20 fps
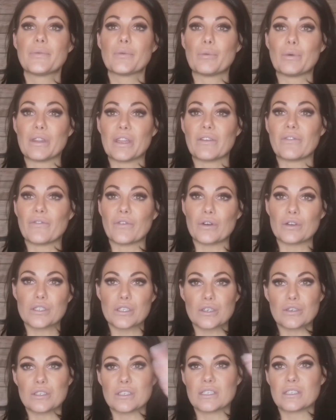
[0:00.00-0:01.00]
when they
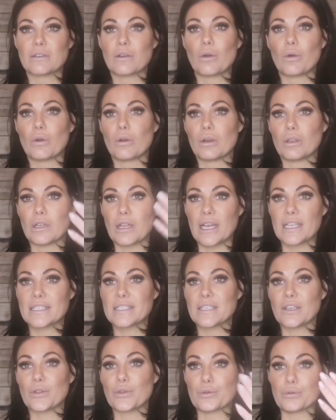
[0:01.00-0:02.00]
first are just
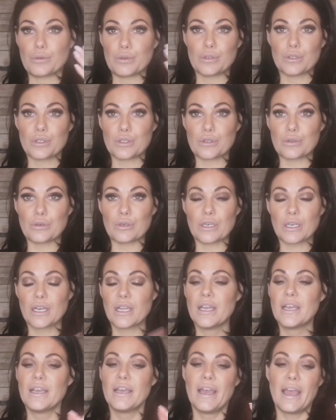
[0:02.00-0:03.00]
glancing through your store.
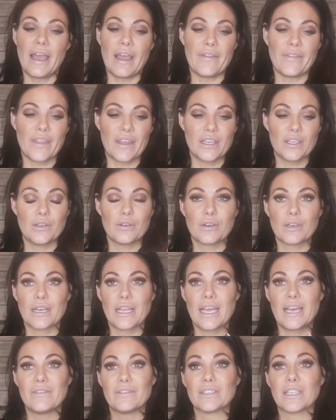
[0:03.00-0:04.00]
And then you're going
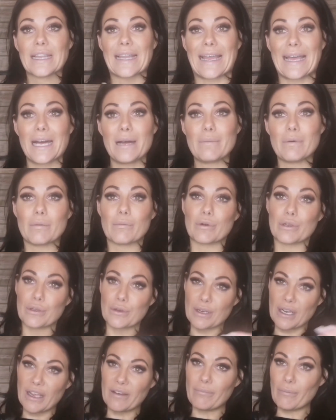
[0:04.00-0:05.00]
to have a little album where you
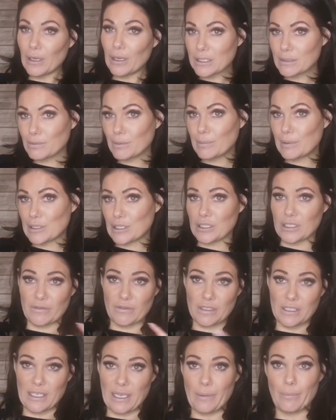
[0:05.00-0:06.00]
can have multiple pictures of
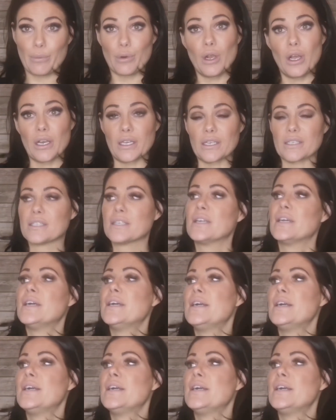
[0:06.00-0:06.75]
the same product.